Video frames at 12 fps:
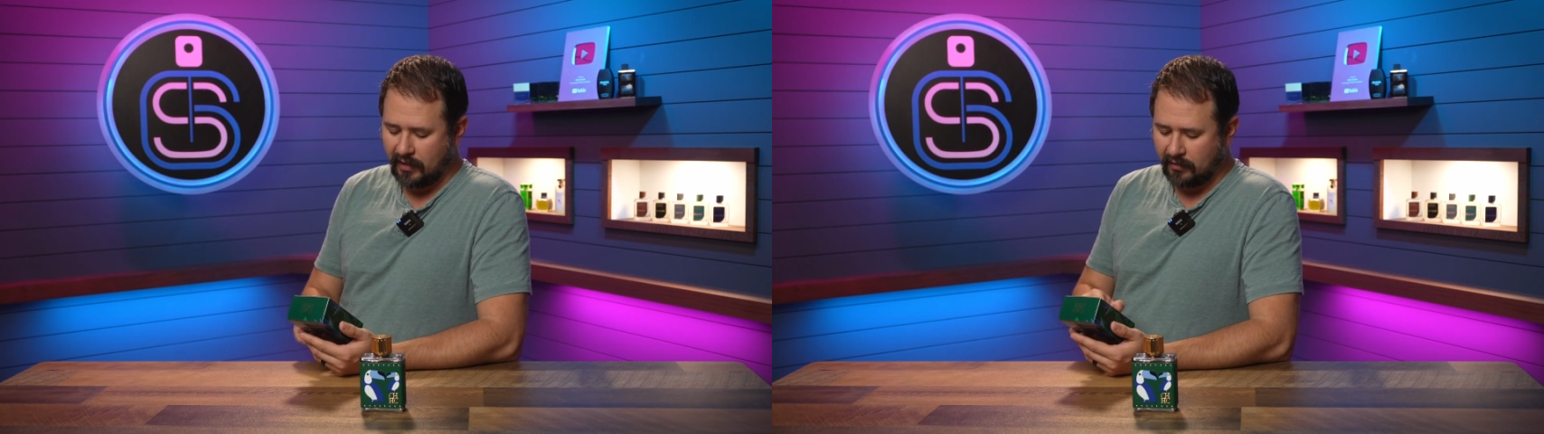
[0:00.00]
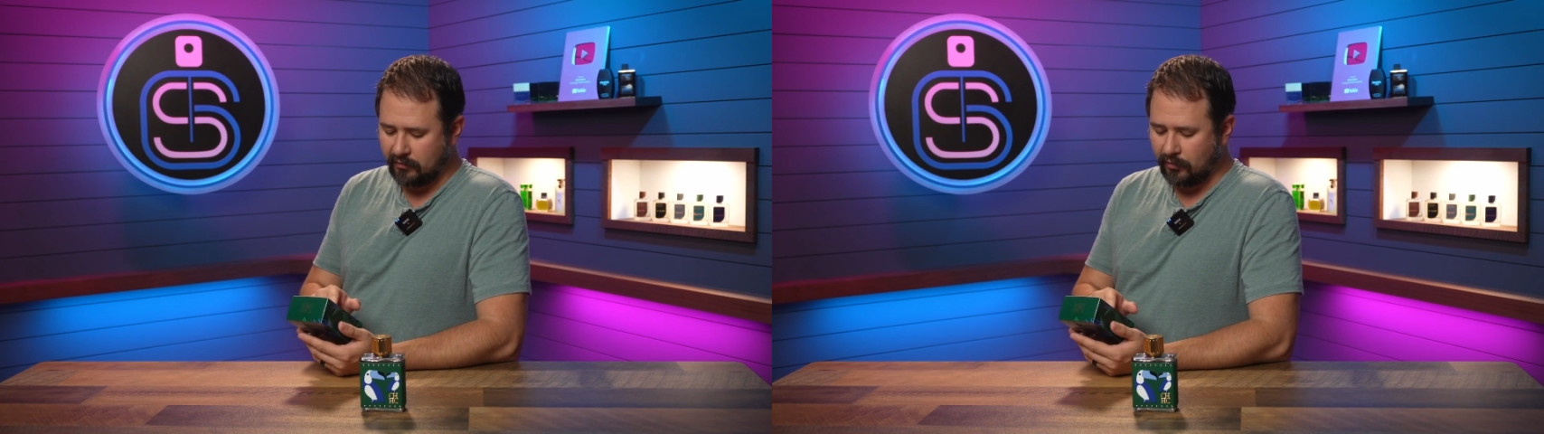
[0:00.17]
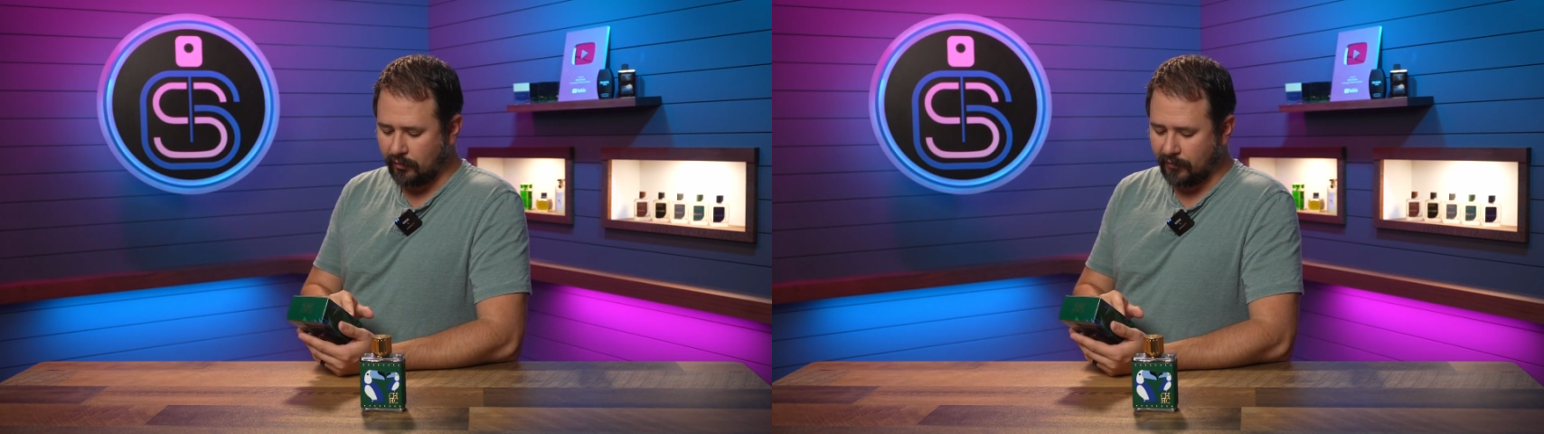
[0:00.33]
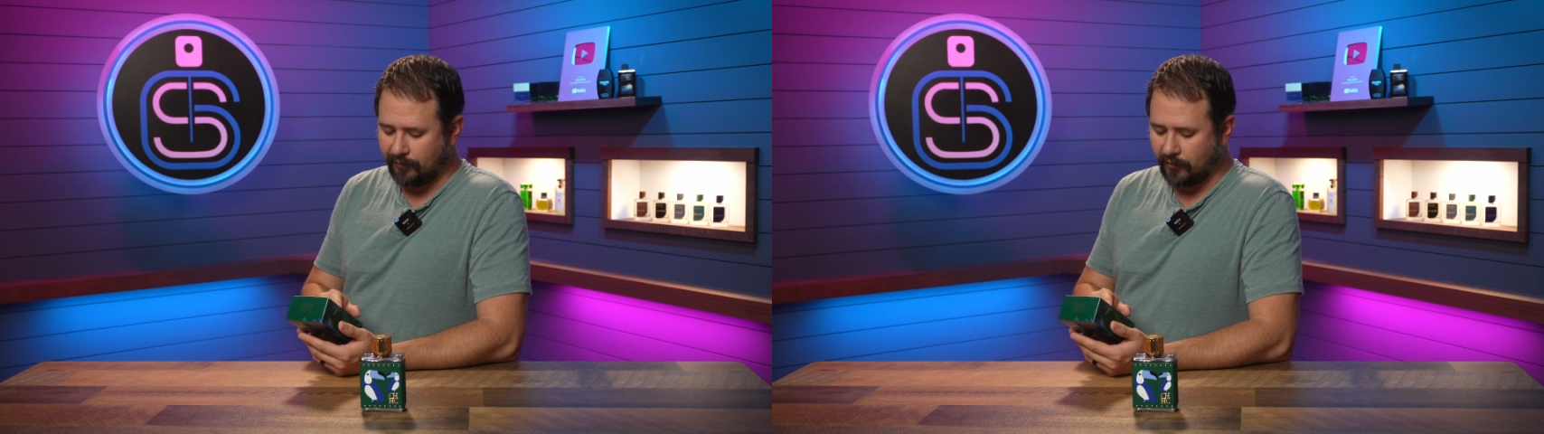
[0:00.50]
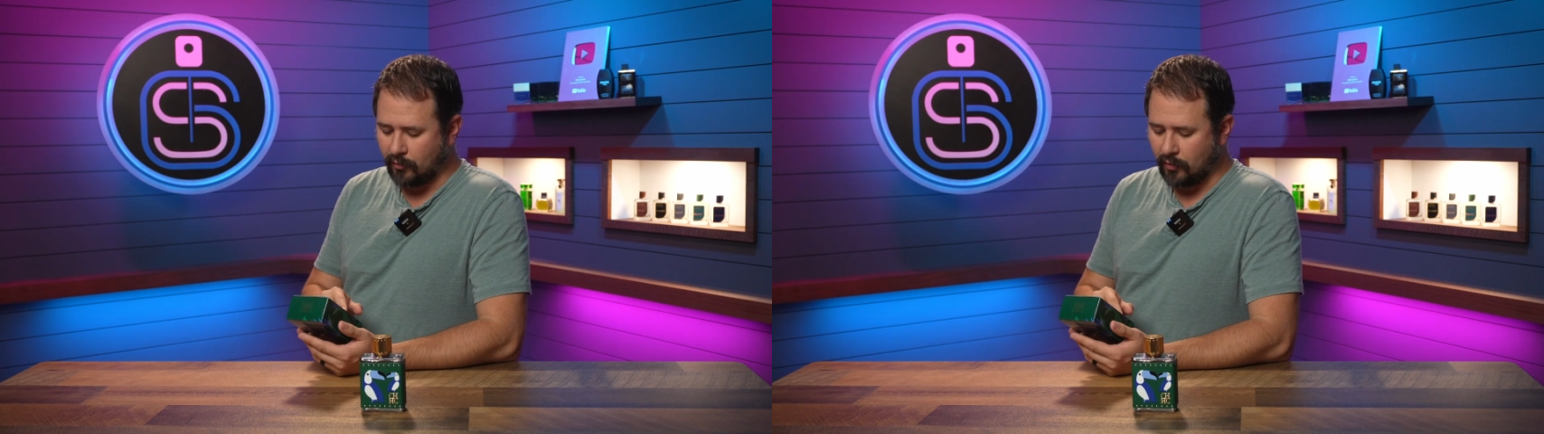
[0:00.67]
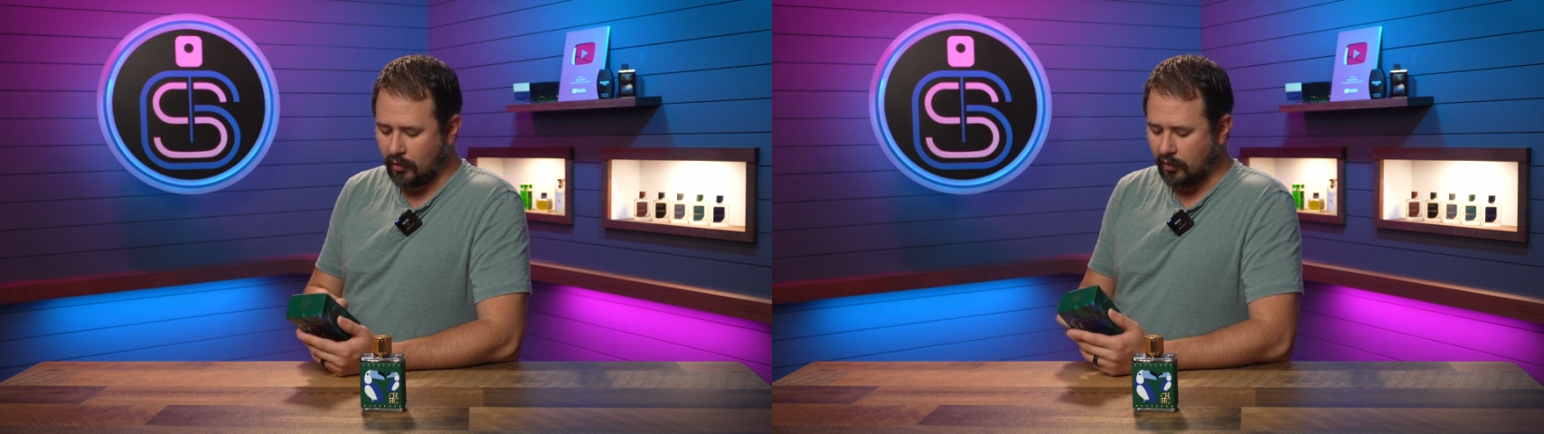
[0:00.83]
little
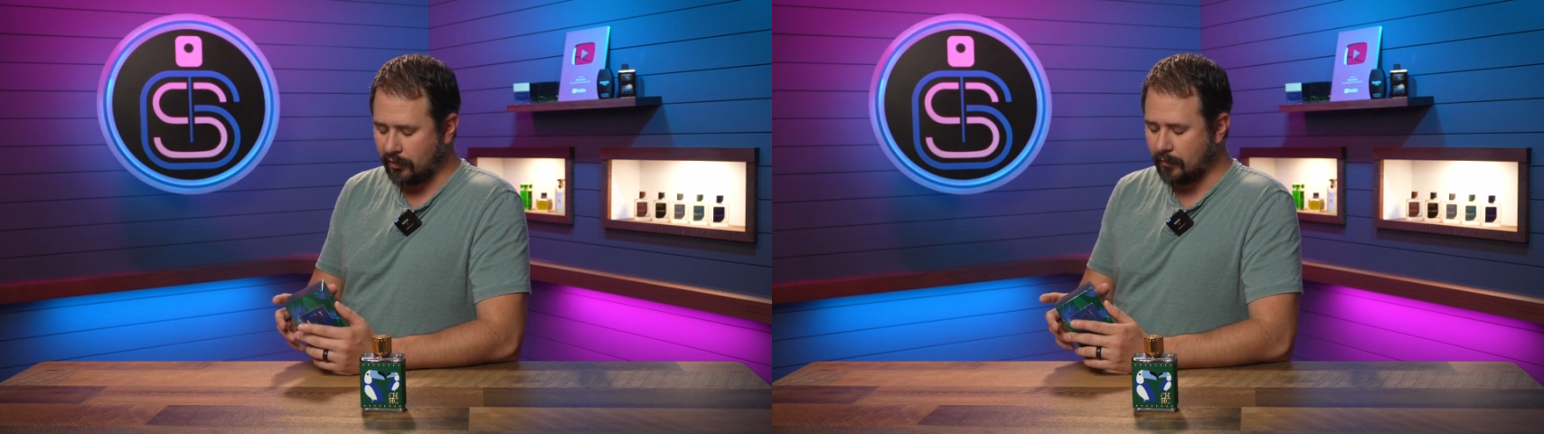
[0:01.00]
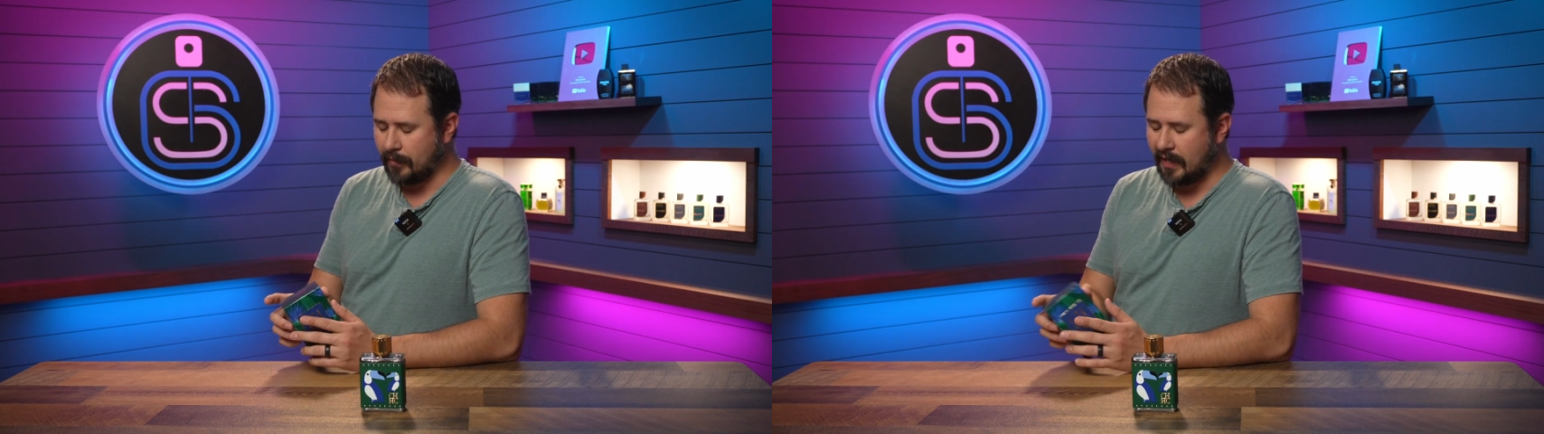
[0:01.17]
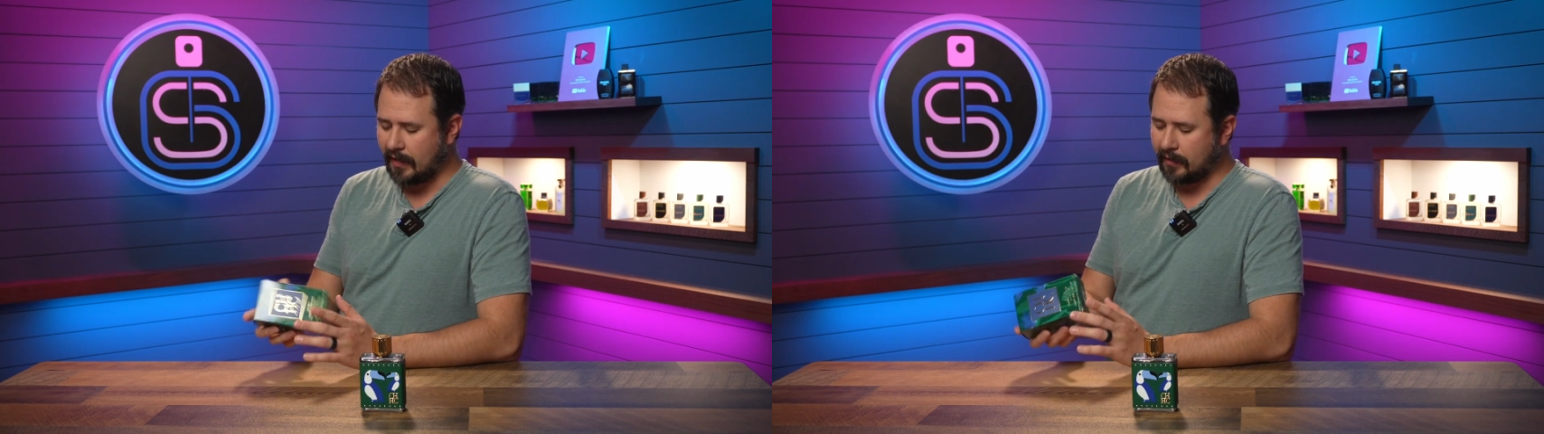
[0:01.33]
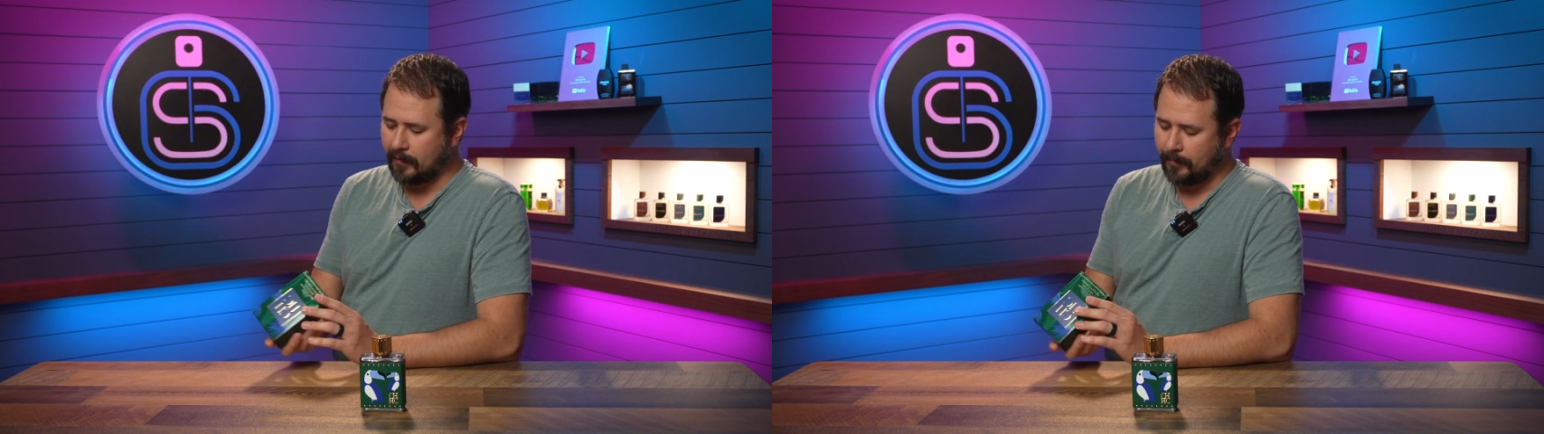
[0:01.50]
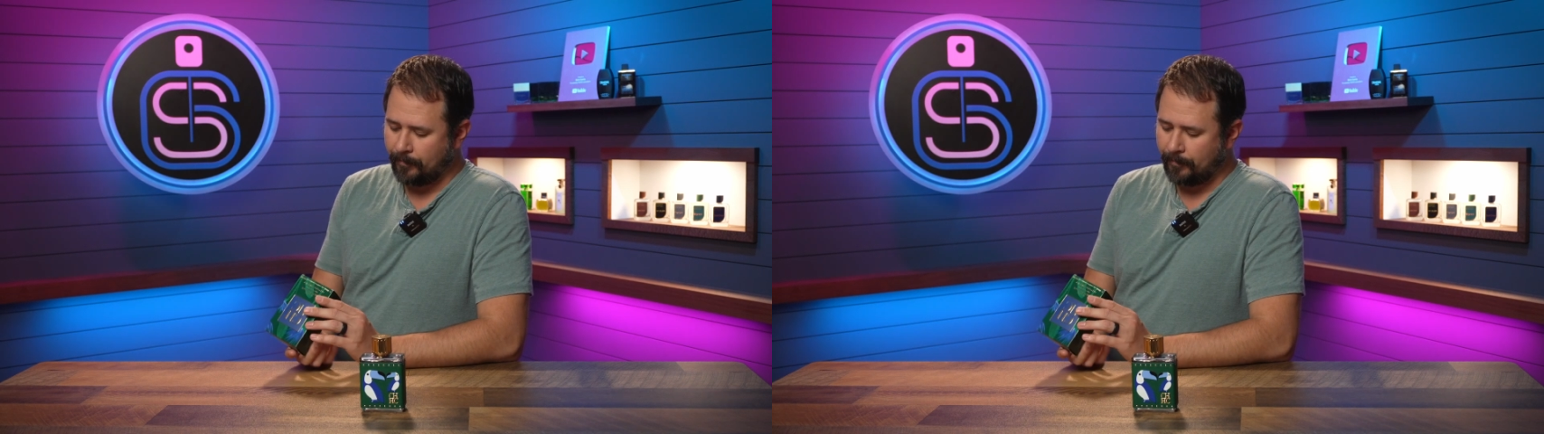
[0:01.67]
info on the back,